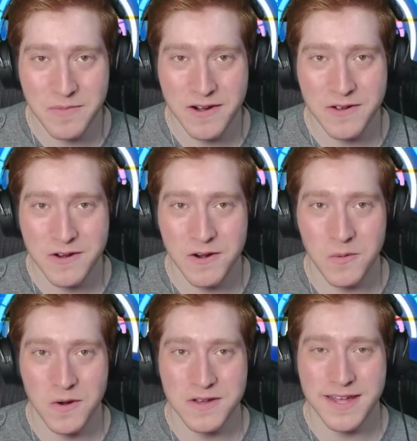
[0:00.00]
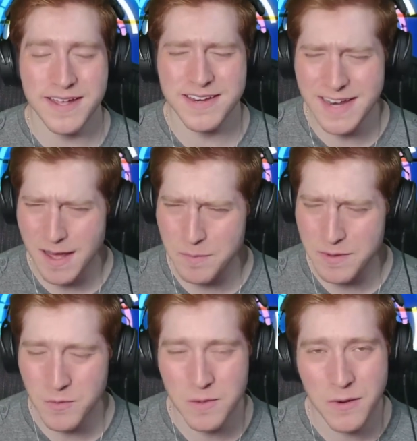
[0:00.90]
Mario Kart World. I could not be
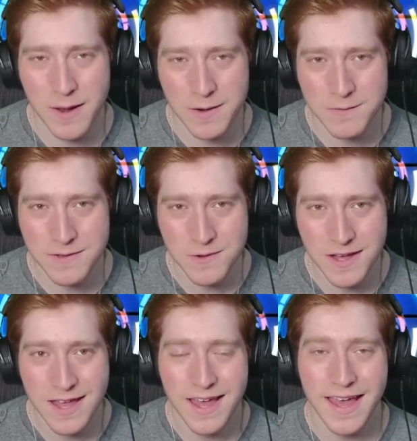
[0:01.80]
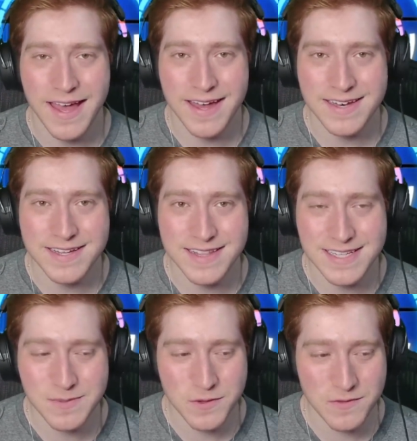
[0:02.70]
more proud of you. And
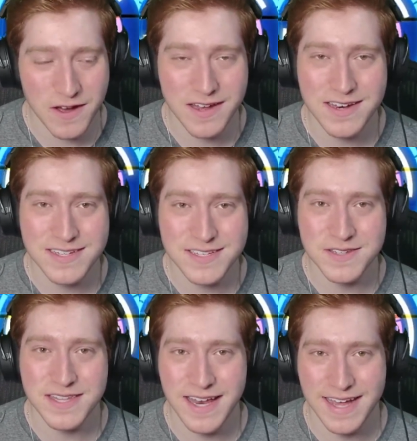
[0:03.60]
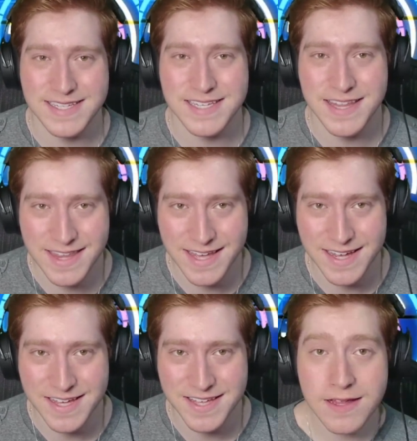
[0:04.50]
let's move on to the next
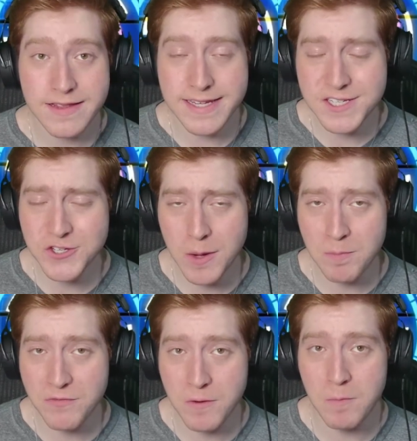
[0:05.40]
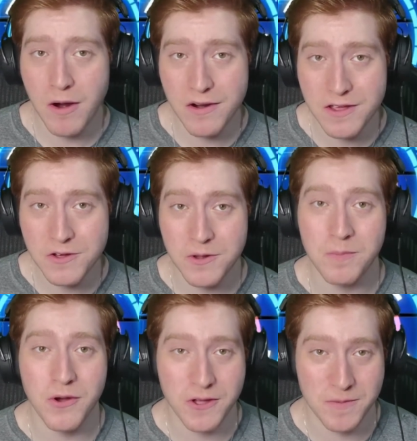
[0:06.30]
thing. Let's jump from Mario to
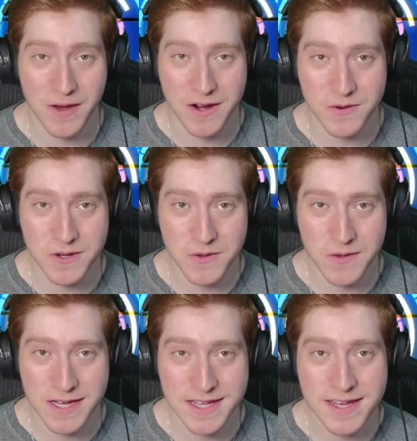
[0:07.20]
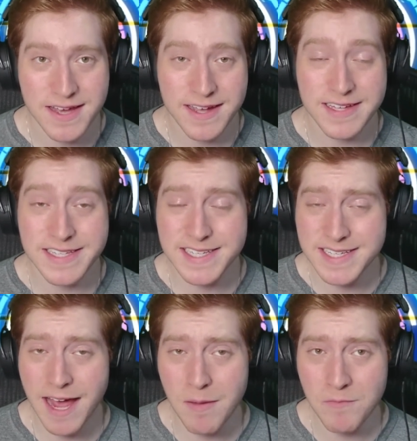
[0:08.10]
Pokemon real quick, because it's
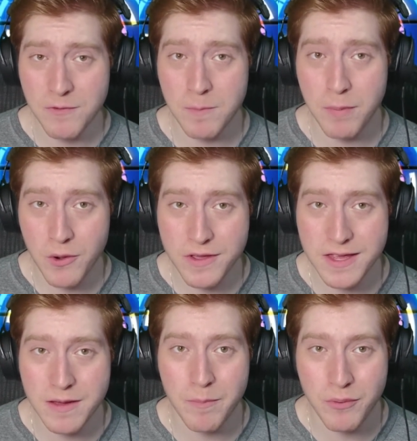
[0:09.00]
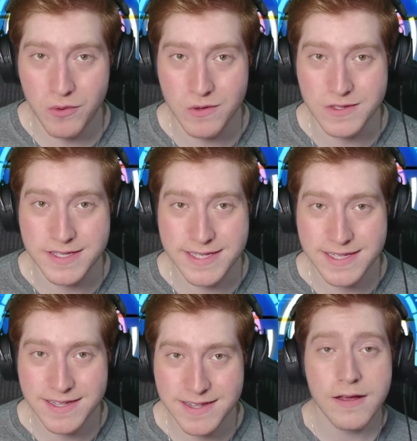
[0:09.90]
time for Poke Pools.
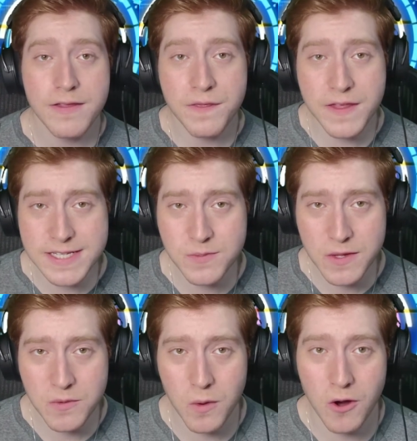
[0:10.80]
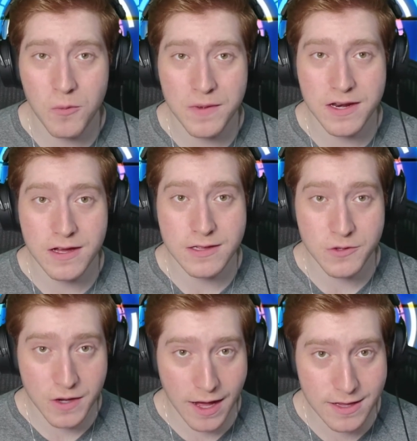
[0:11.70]
This week we'll open a
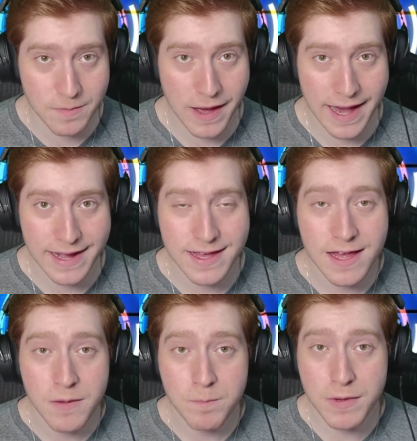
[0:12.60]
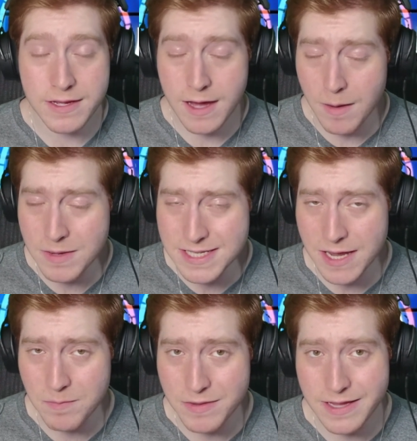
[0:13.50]
Lunala pack, but comment
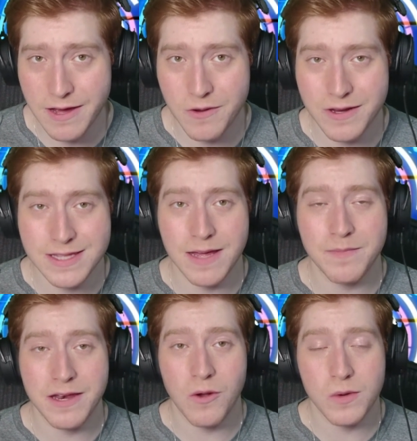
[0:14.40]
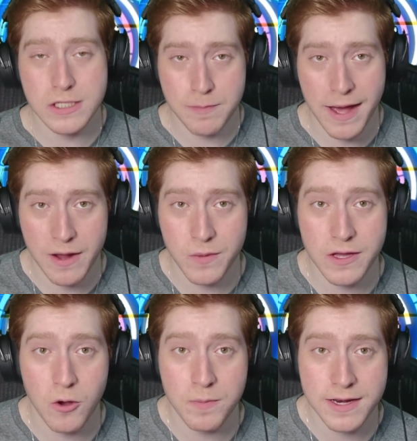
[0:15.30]
down below and let me know which pack we
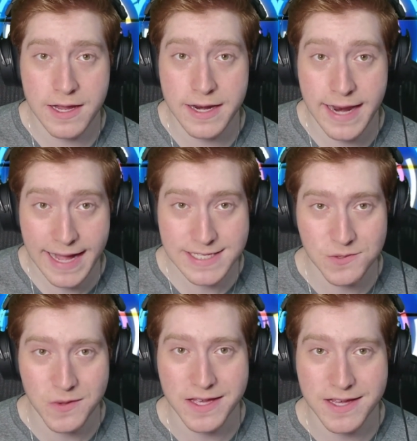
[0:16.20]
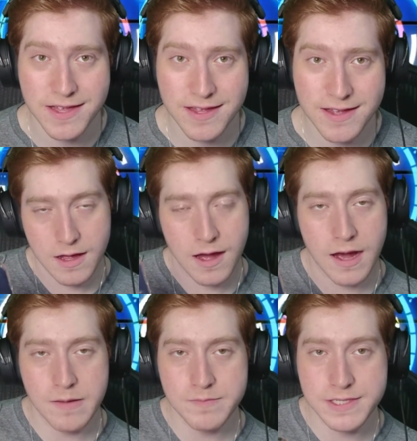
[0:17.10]
open next week.
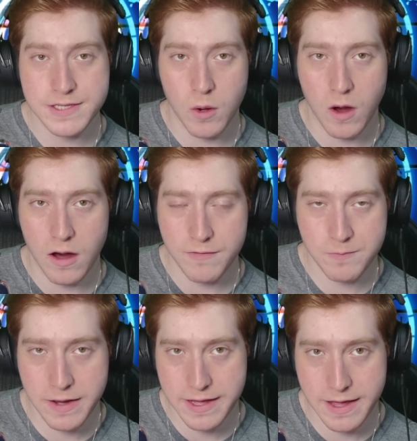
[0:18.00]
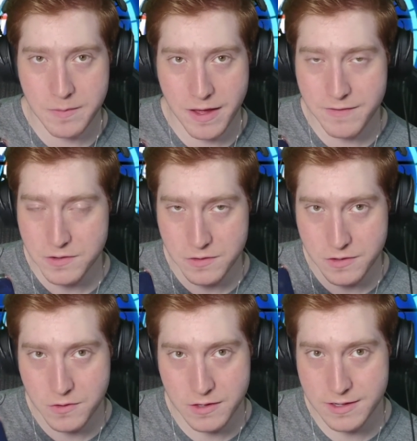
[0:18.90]
I'm so off my game. I haven't
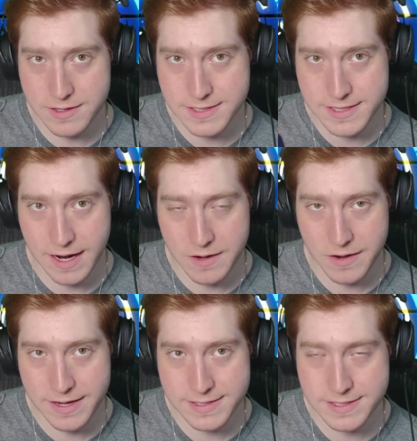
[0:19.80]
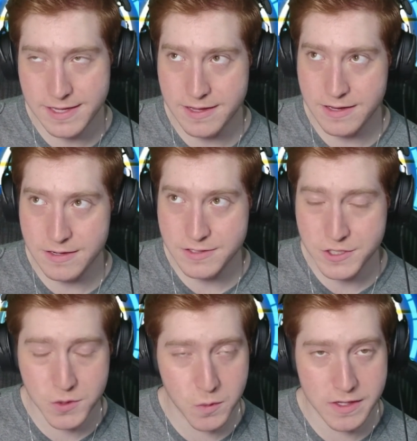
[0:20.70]
recorded a Skyrise in
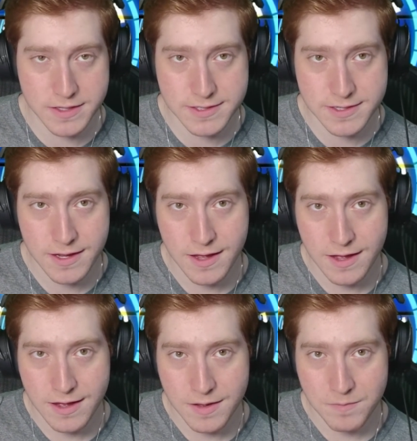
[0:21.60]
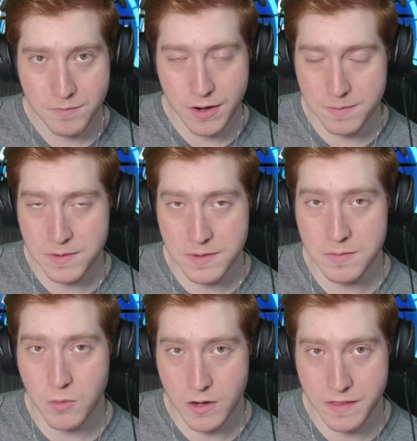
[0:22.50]
2 weeks. Probably
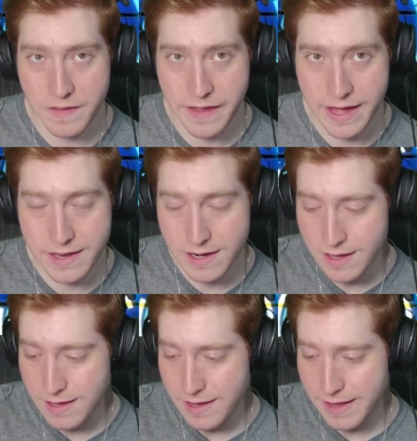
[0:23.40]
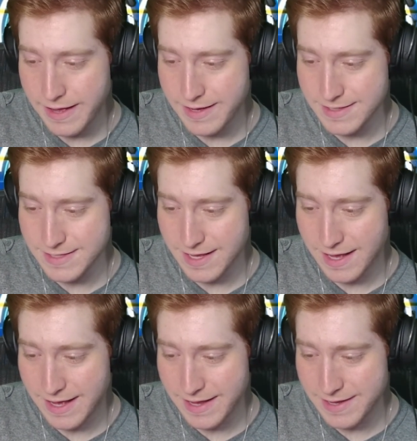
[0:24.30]
more than that. And
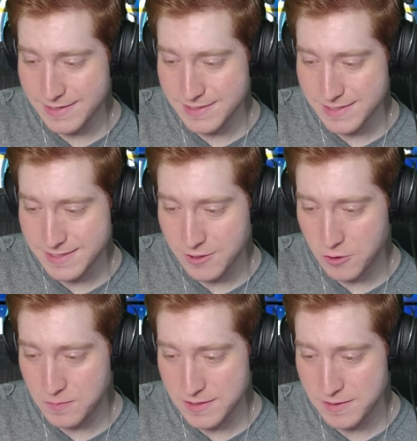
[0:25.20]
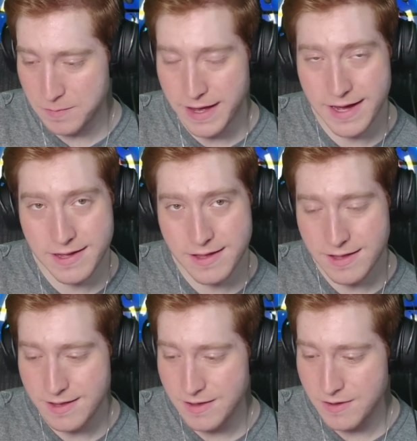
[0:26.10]
I just opened a pack
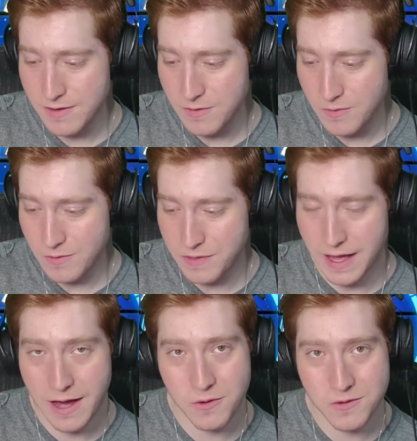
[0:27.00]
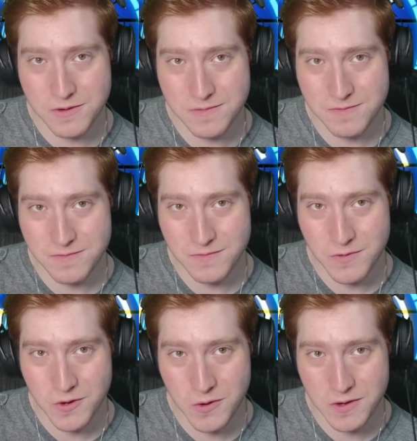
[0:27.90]
without
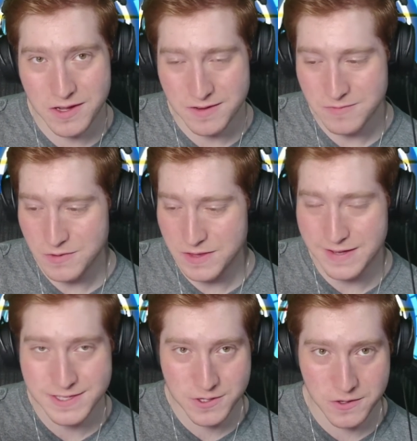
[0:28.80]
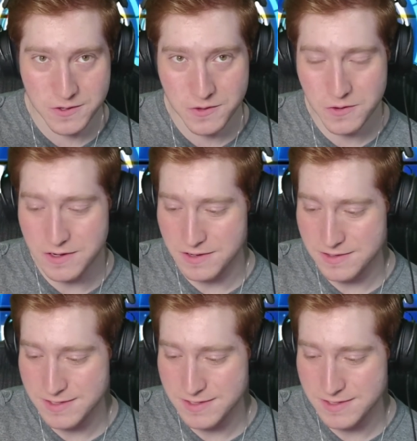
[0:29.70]
recording, without screen recording.